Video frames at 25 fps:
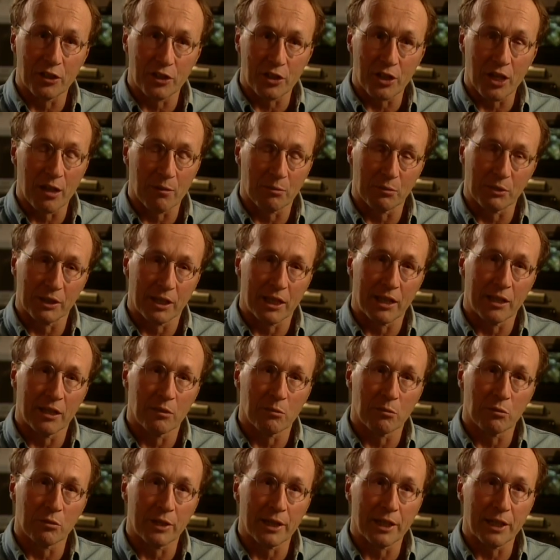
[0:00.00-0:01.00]
complicated
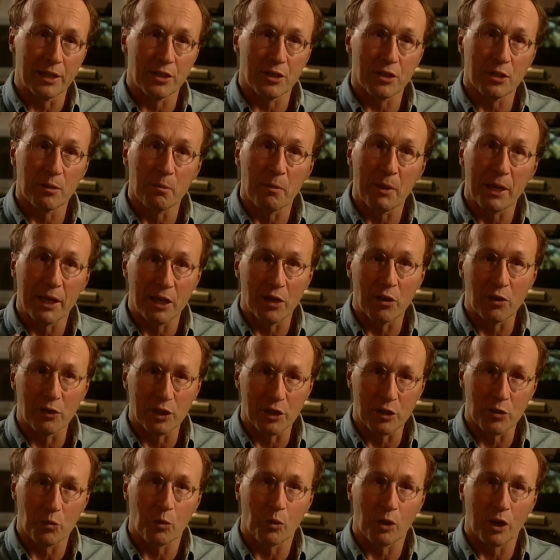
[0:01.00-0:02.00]
brains to make all
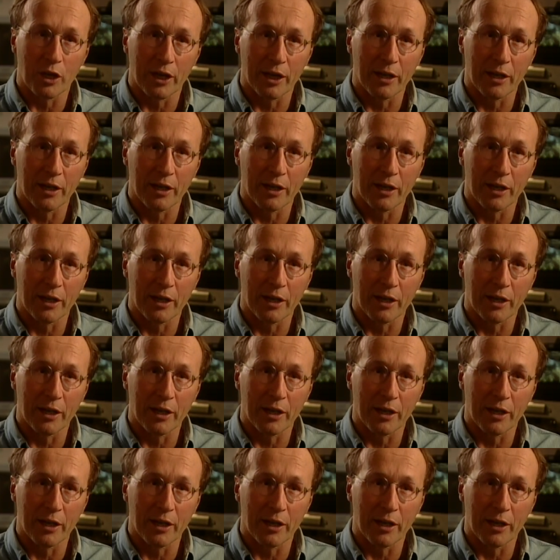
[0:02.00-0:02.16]
this work